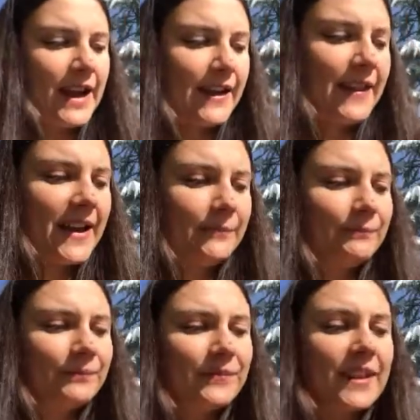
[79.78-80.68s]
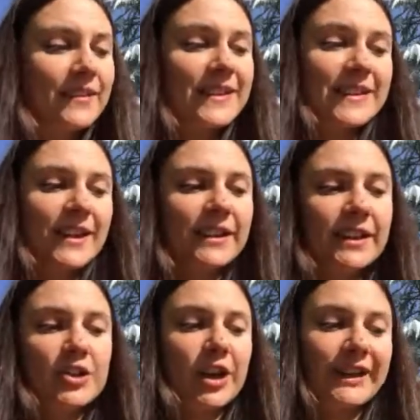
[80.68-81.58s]
And then the Sun
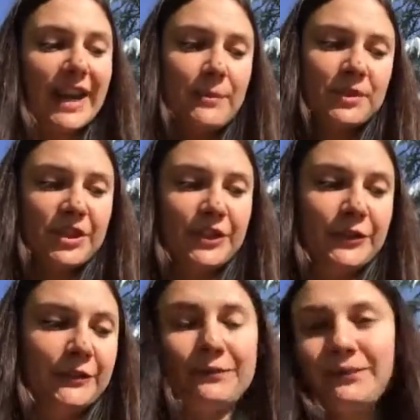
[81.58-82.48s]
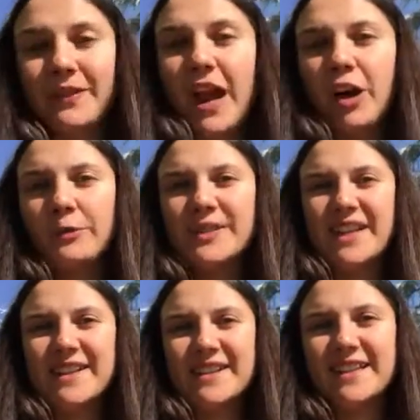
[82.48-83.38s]
conjunct Neptune helps
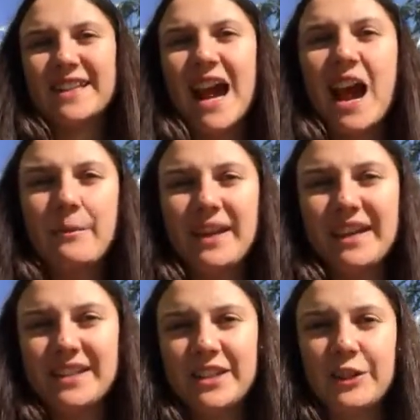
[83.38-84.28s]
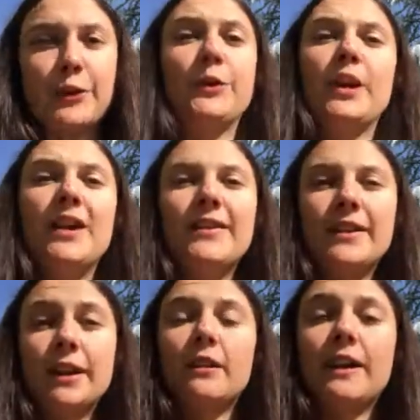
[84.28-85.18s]
us to tap into
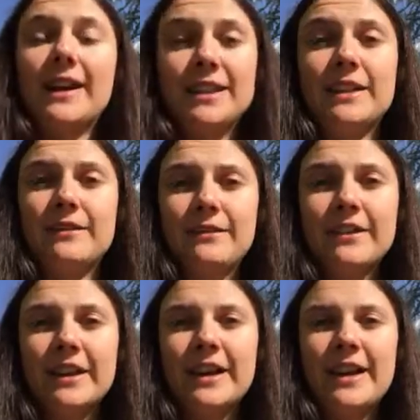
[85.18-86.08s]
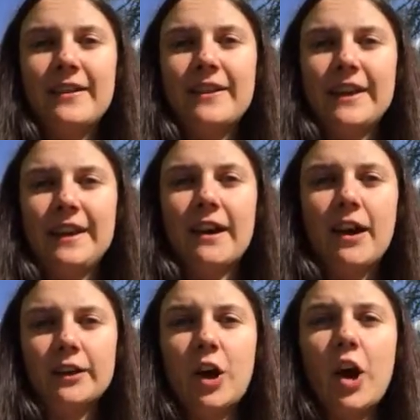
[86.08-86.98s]
the collective, the
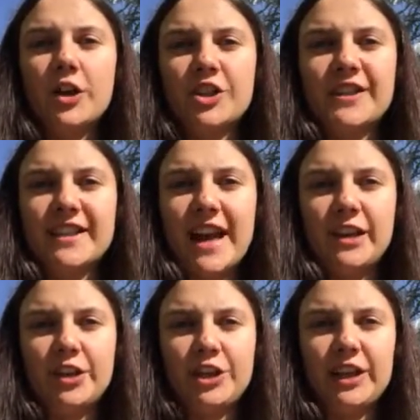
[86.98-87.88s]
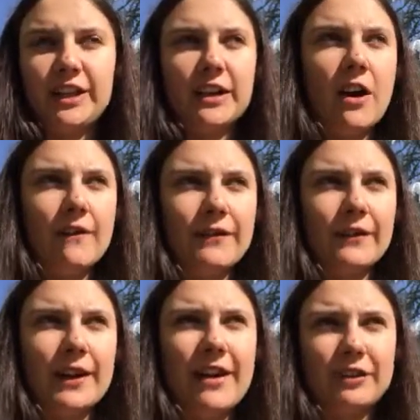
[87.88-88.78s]
unconscious energy of
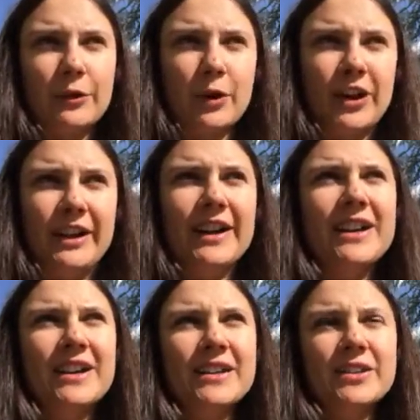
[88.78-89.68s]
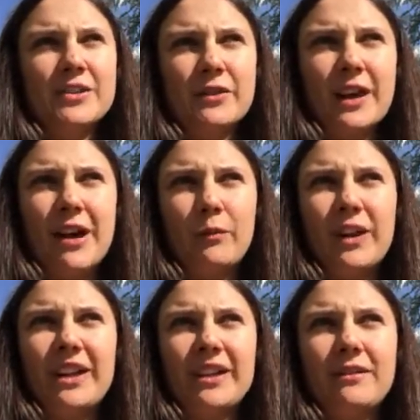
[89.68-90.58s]
everyone so that
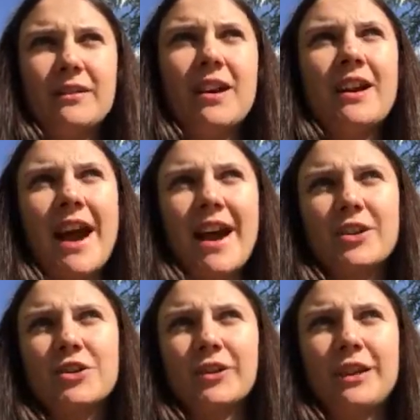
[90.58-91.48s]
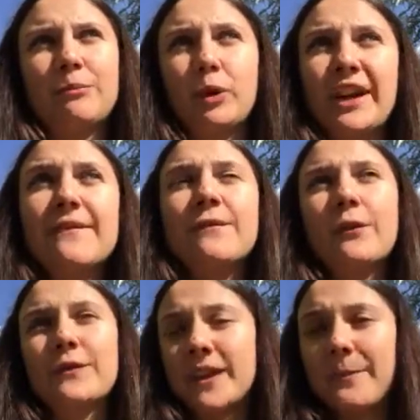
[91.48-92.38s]
we can actually bring
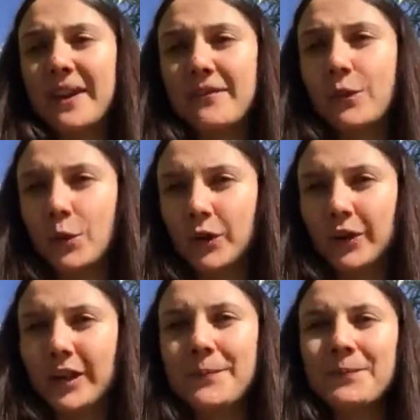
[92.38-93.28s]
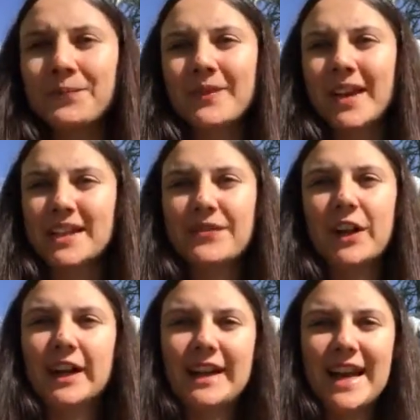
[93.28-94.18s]
something forward that is
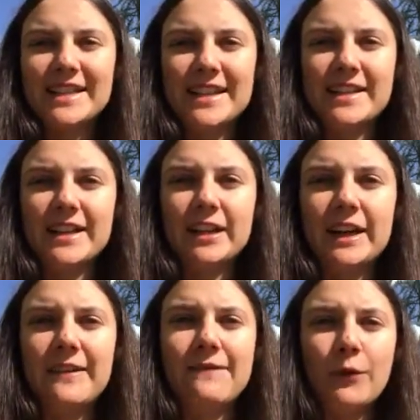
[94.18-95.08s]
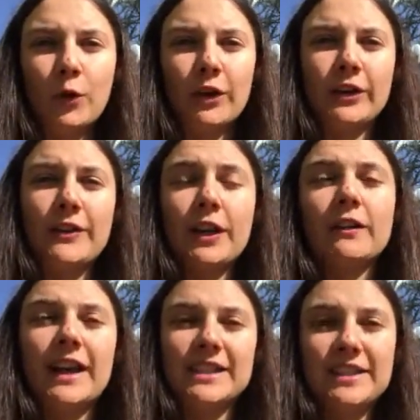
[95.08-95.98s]
very necessary for the
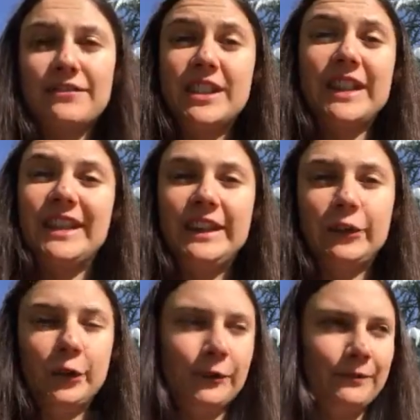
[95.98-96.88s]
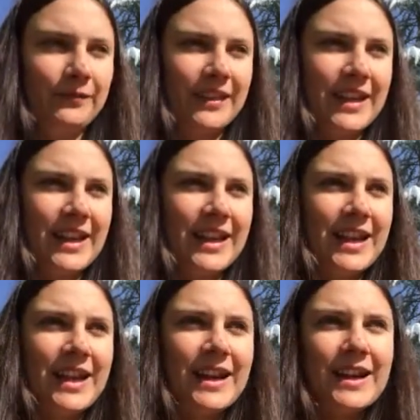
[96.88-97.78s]
collective to heal.
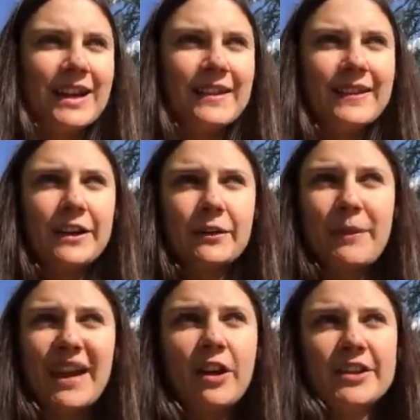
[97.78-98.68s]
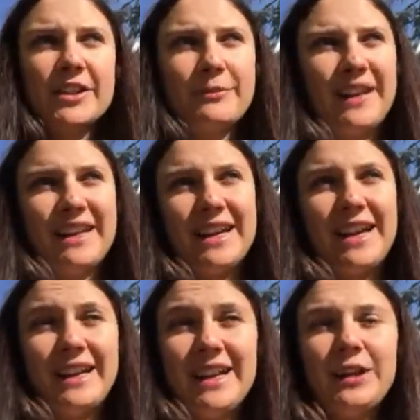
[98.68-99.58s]
There may also be
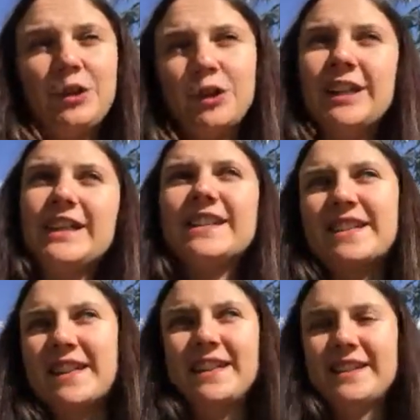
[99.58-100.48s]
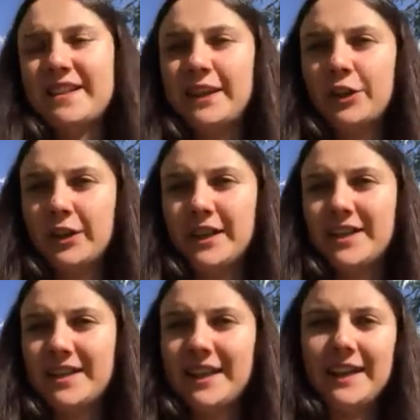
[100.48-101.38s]
an increase in
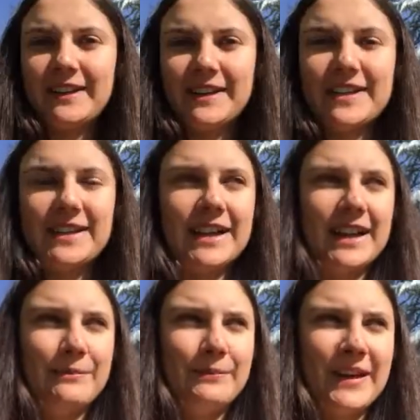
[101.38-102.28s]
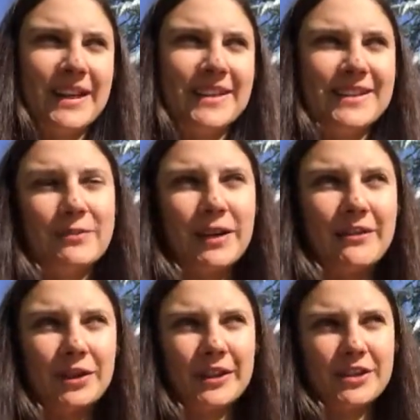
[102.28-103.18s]
synchronicity at this time because
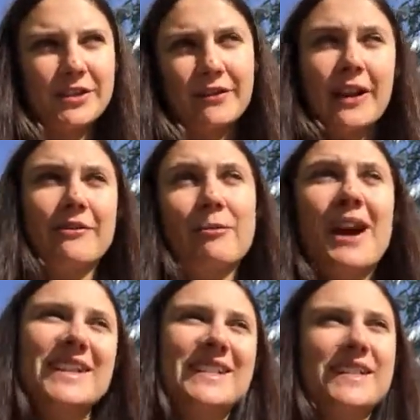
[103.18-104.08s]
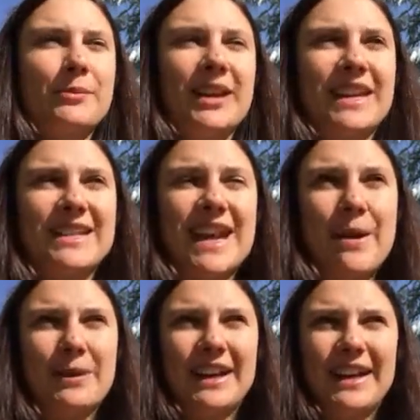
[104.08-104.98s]
whenever there's a lot of Pisces planets
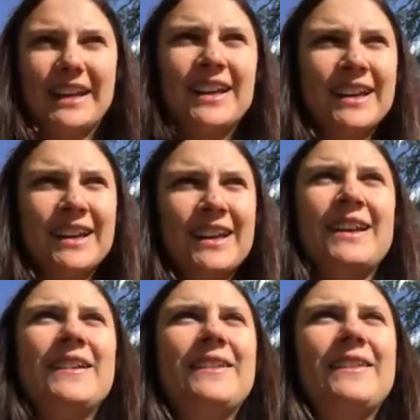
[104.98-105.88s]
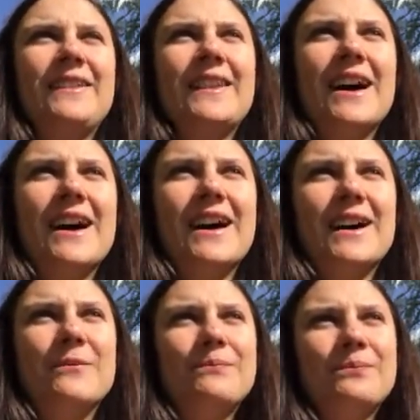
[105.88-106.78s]
happening,
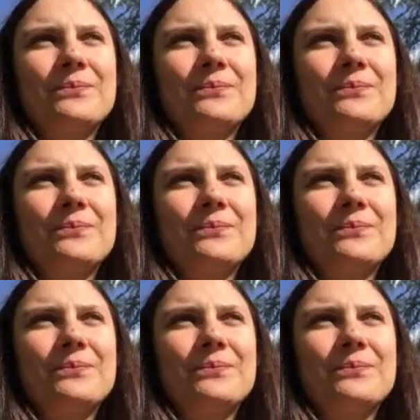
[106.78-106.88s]
the